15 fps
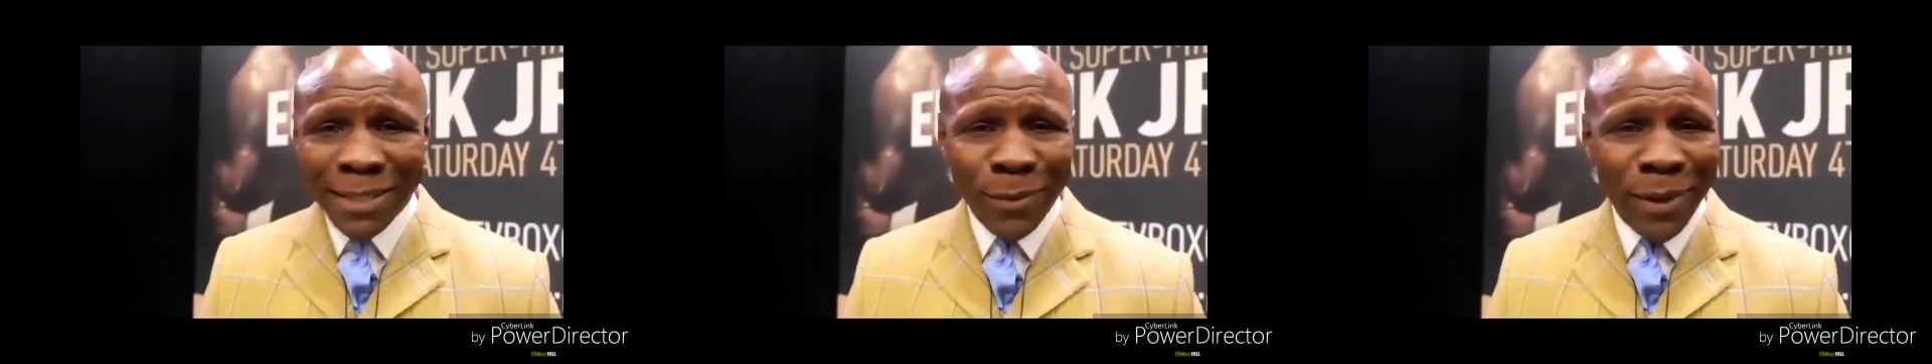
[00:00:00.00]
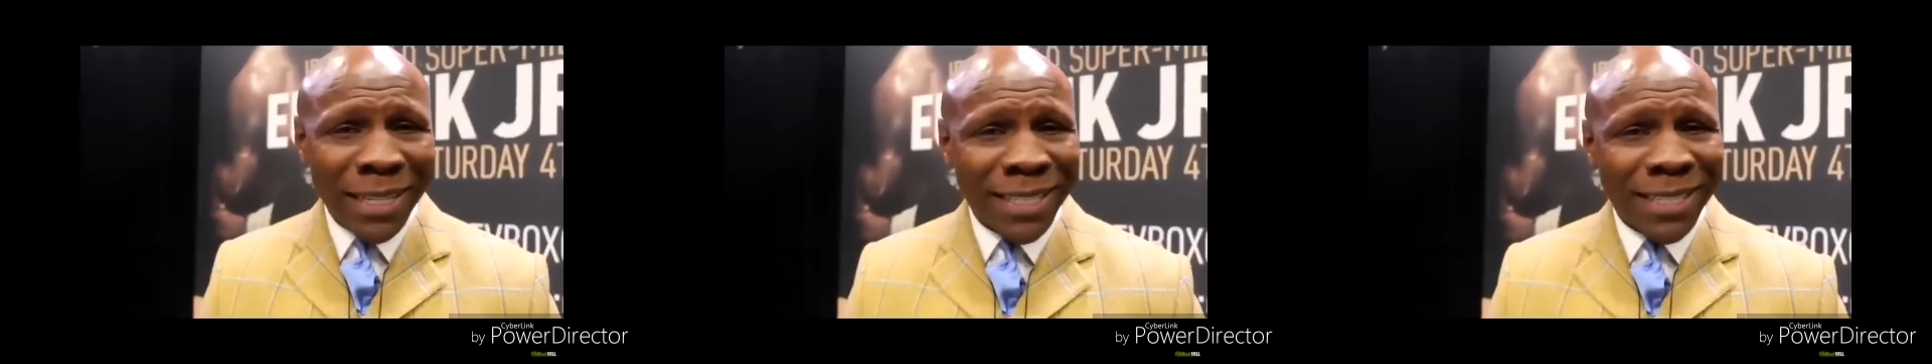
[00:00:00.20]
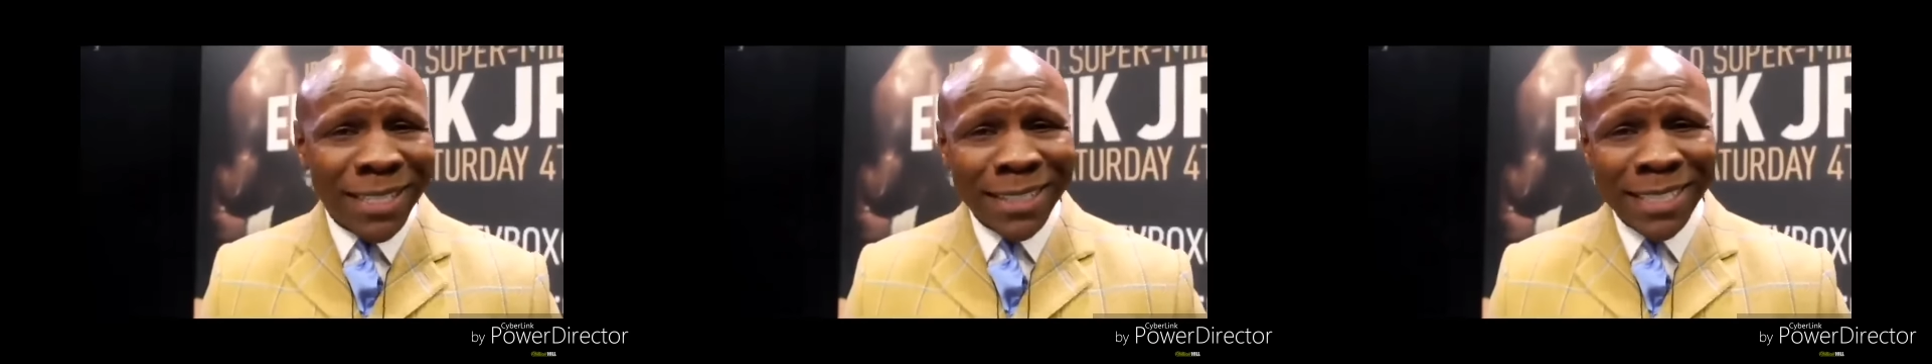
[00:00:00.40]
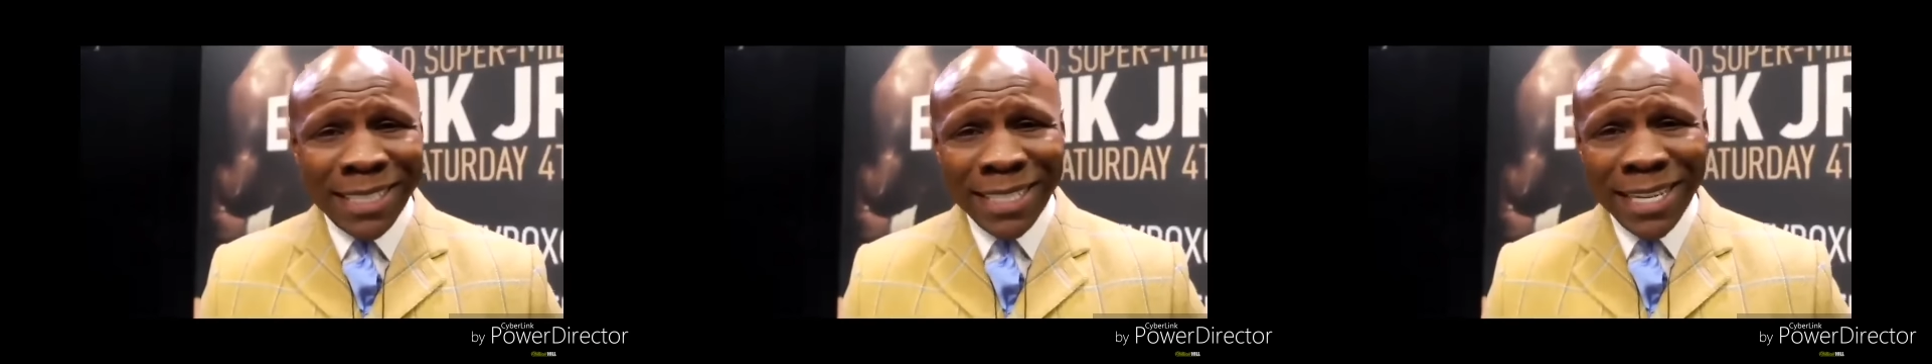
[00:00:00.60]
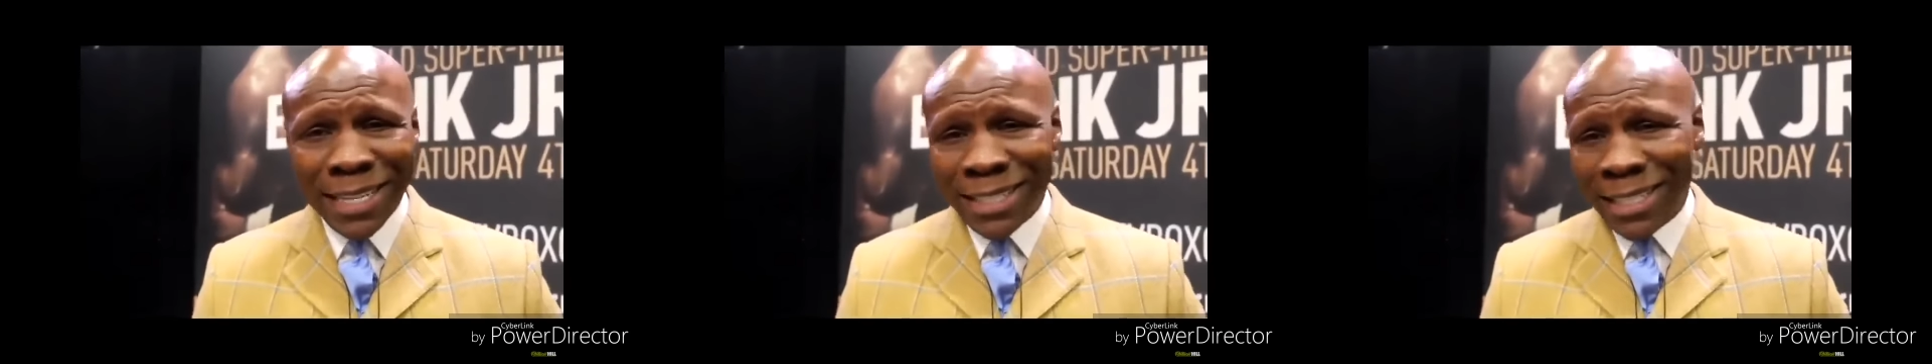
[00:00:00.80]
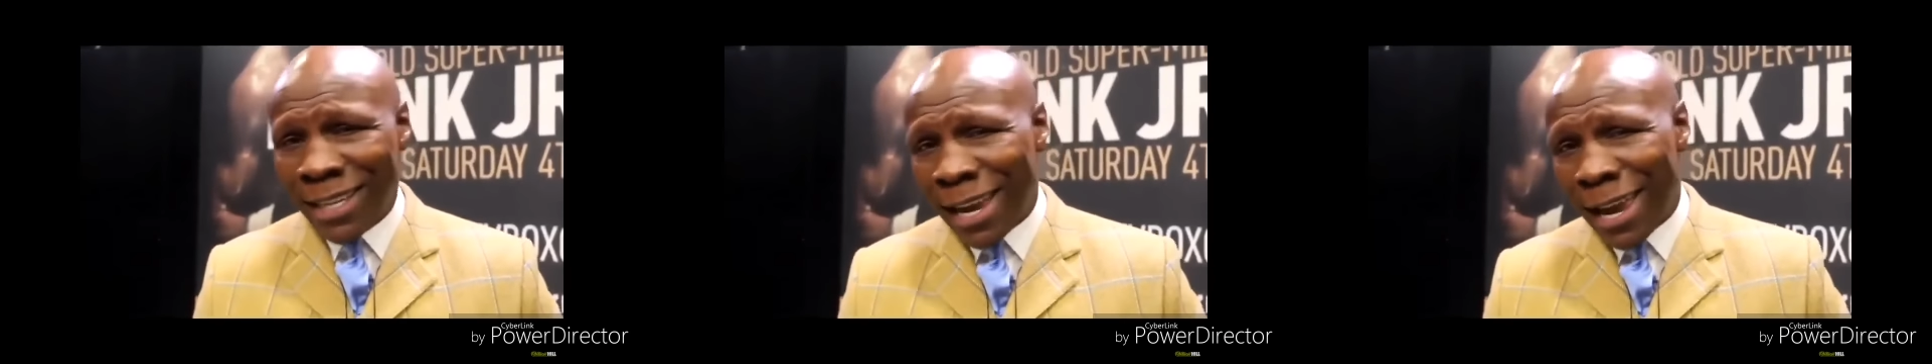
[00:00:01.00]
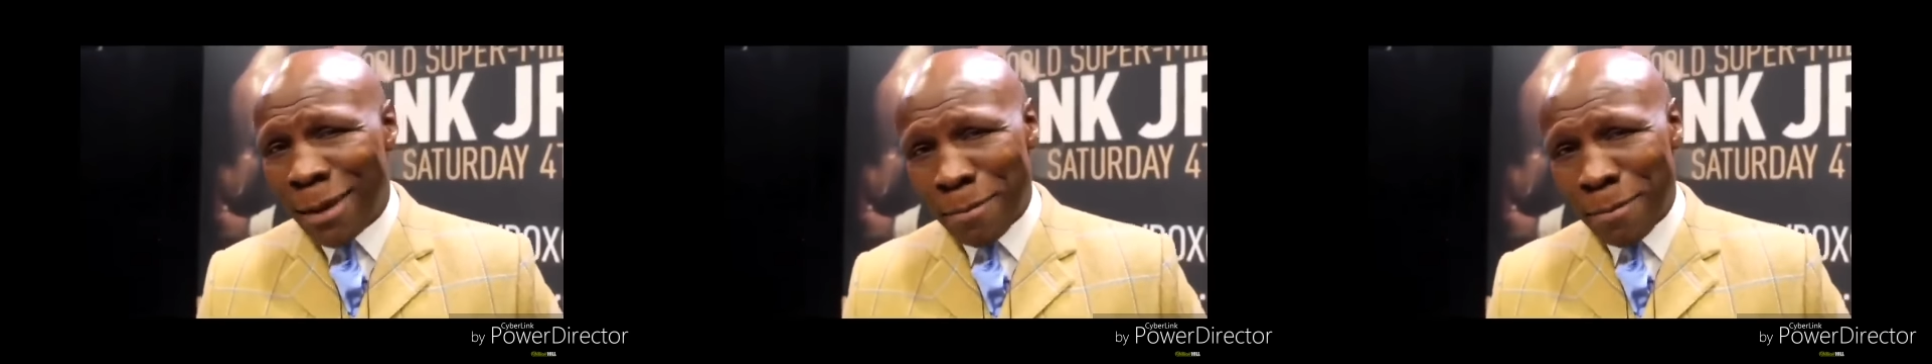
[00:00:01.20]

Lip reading: This is why it's such a sexy